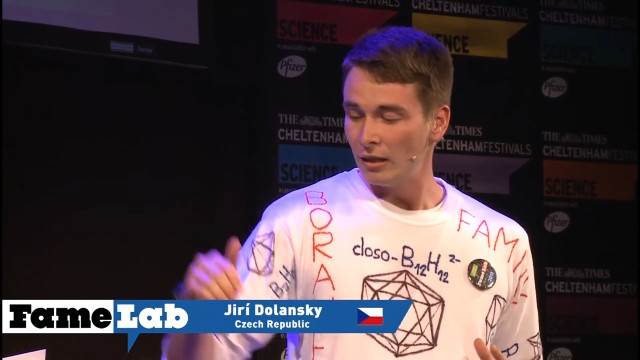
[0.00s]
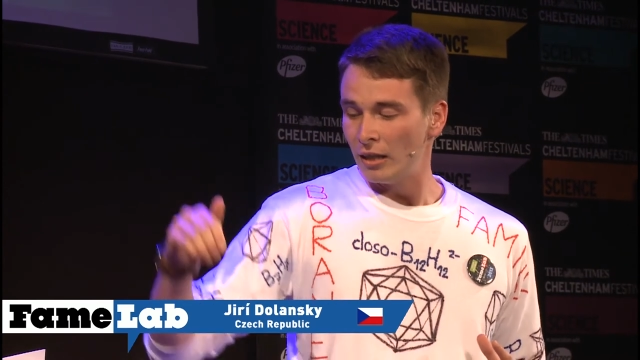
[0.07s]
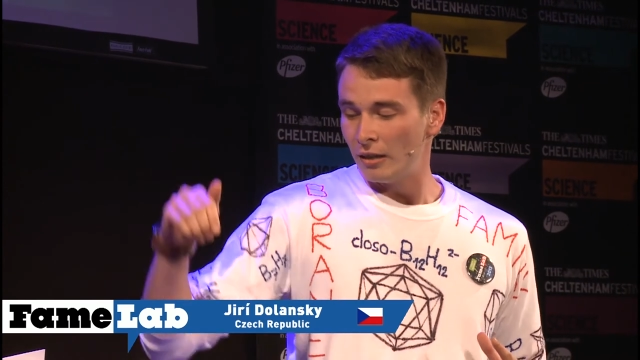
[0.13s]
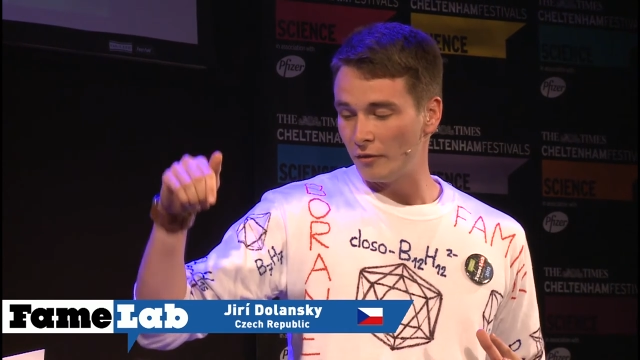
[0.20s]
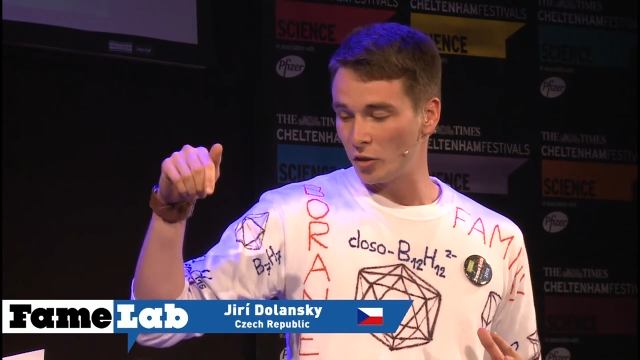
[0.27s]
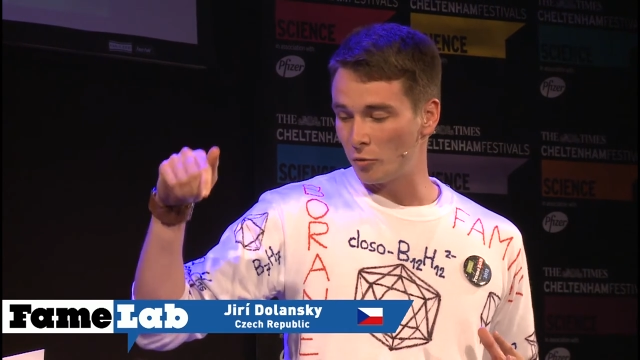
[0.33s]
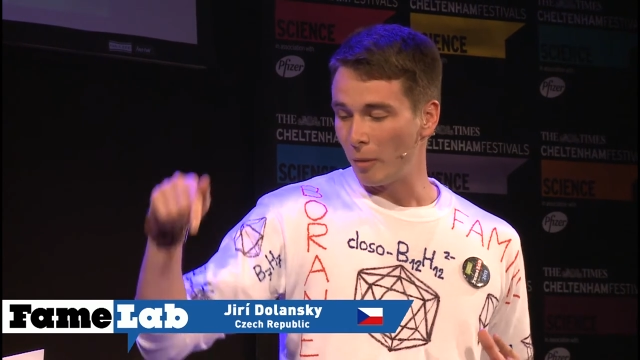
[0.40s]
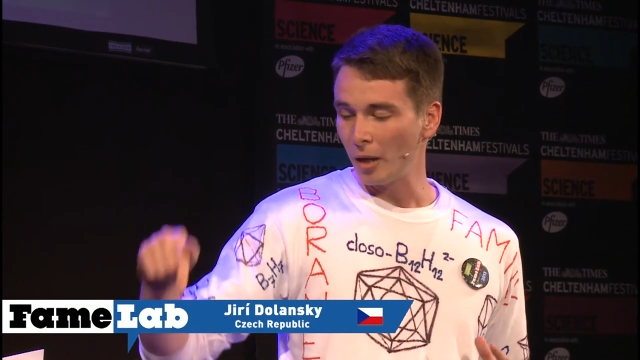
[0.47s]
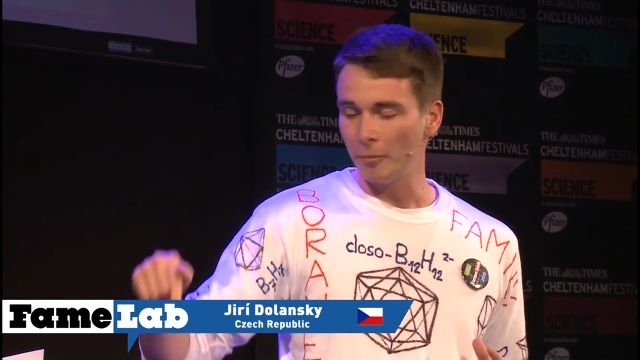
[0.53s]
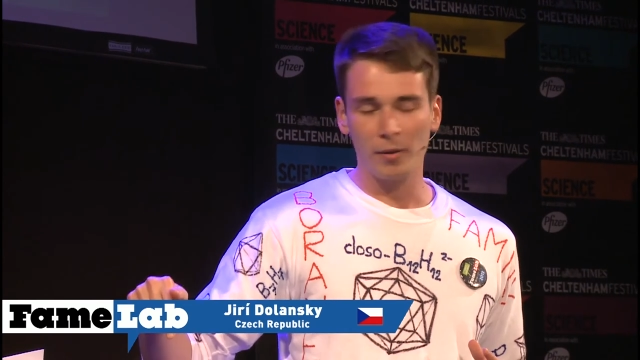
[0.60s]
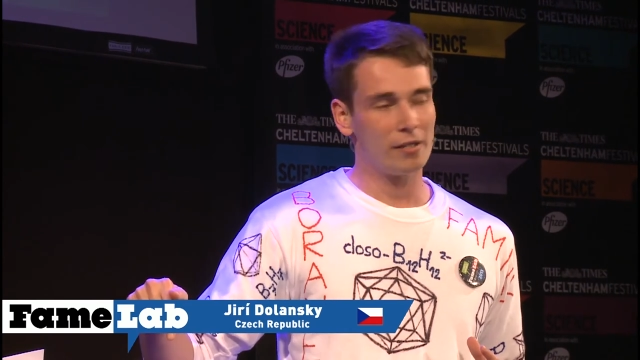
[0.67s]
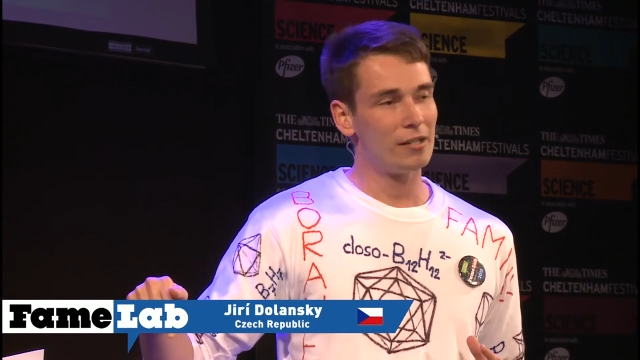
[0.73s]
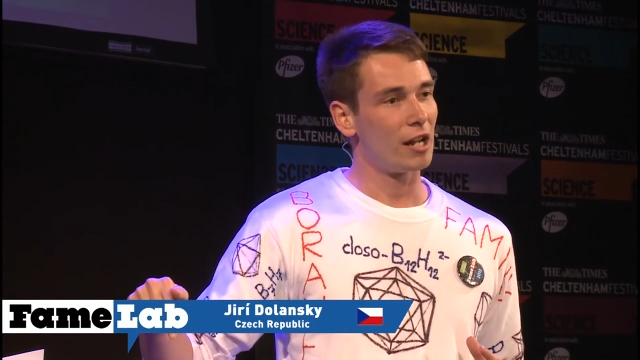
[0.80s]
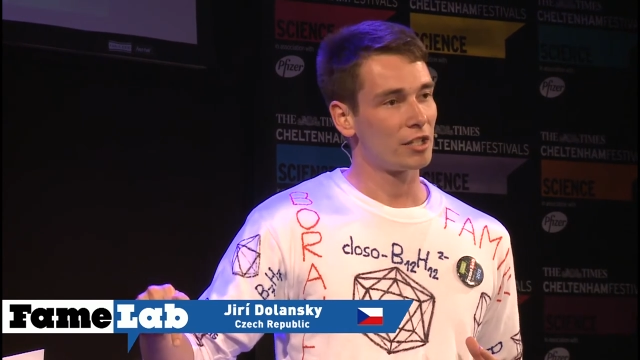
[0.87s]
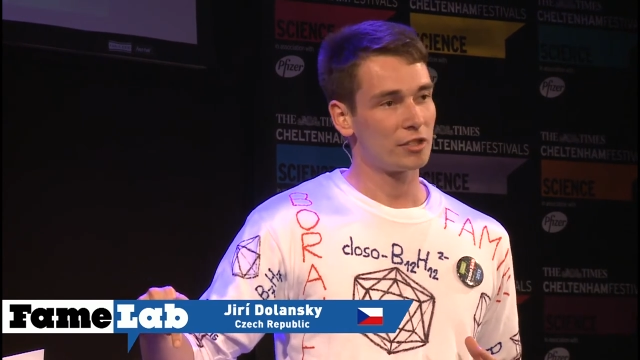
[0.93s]
which
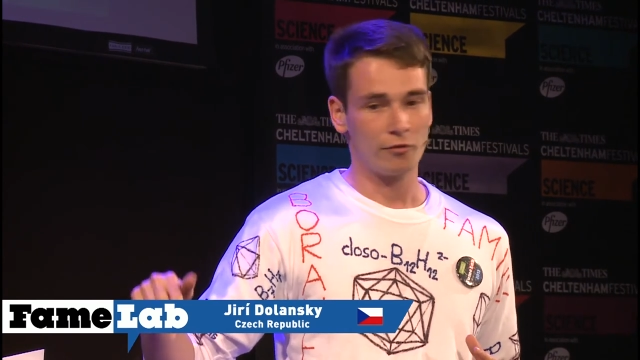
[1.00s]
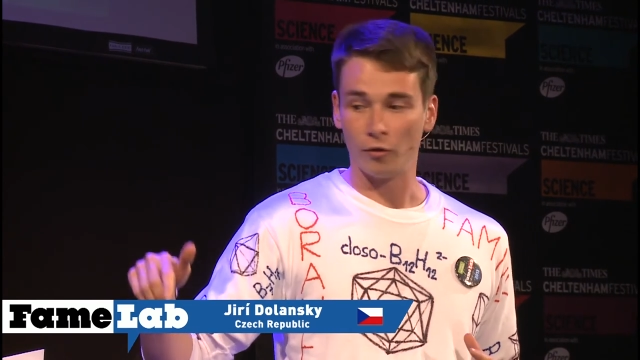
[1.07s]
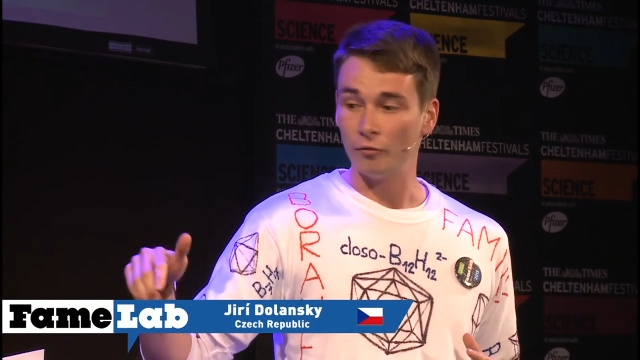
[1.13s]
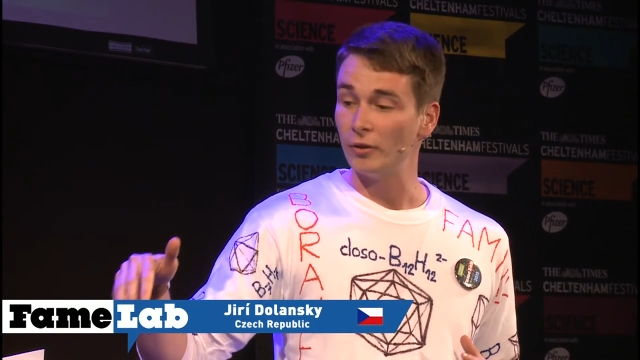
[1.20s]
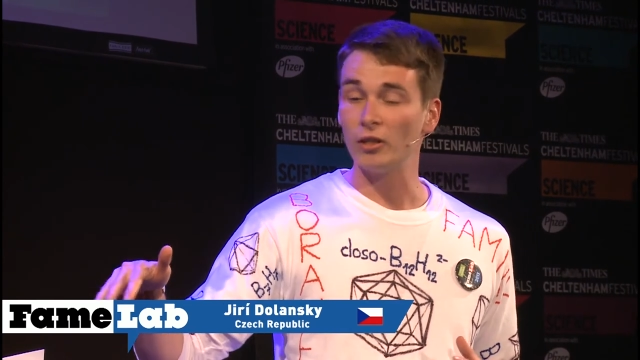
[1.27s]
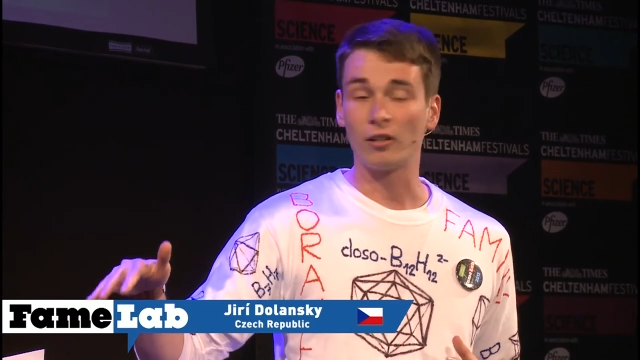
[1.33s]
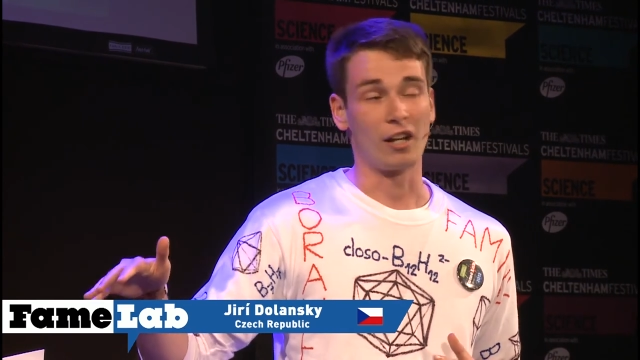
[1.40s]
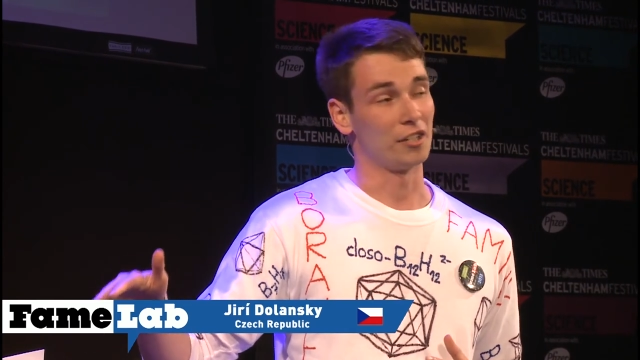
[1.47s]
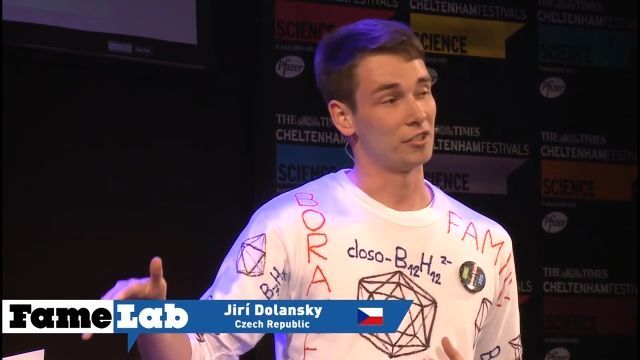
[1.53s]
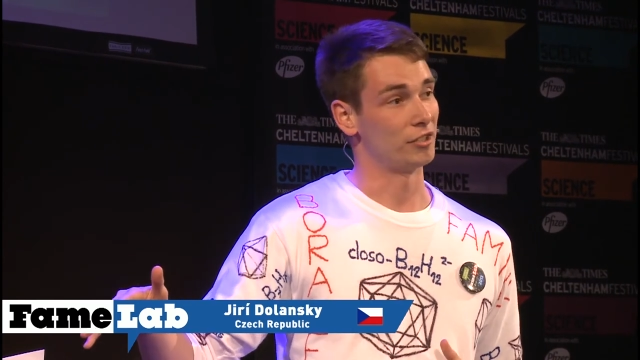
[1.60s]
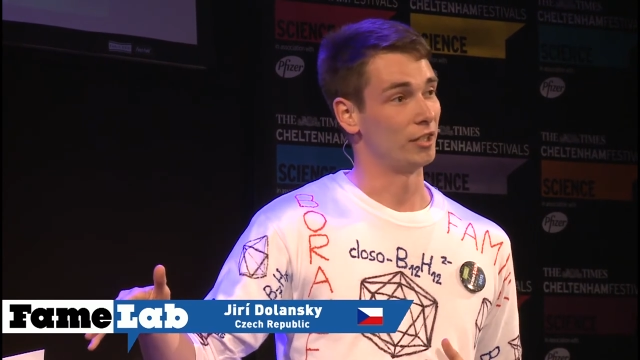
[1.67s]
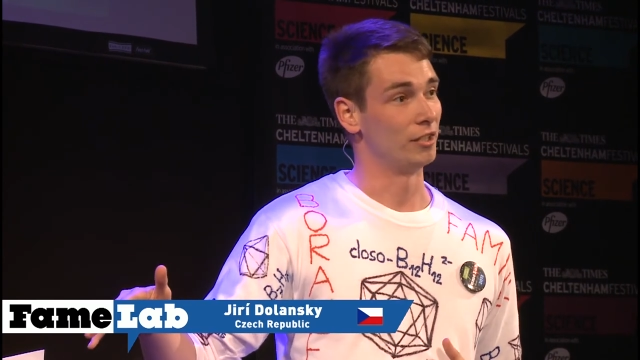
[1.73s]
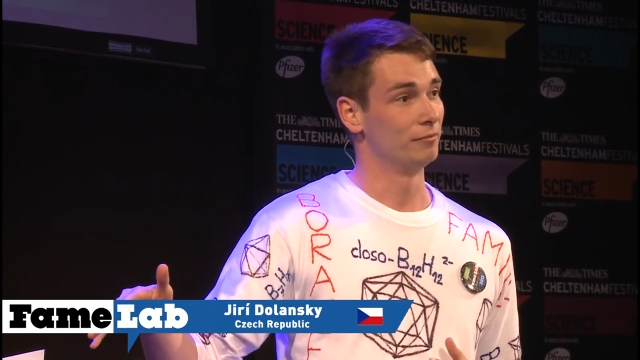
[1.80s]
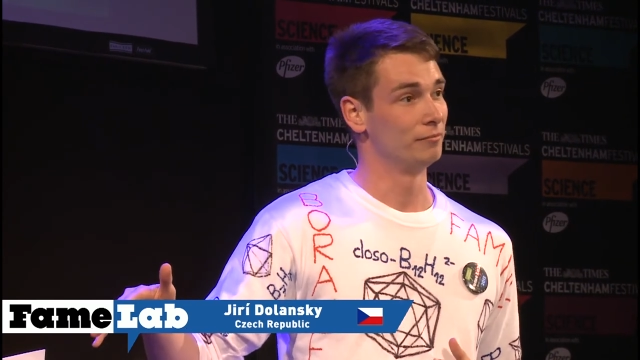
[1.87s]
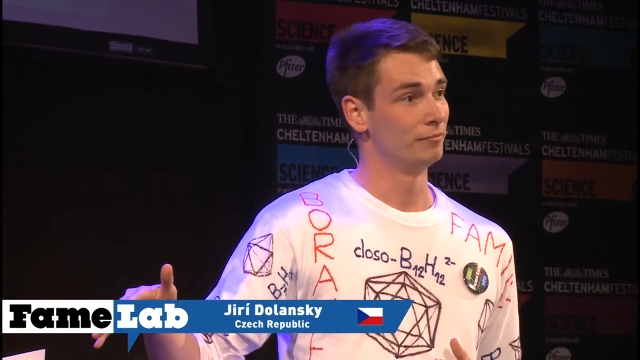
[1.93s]
bipyridyls form with the cluster.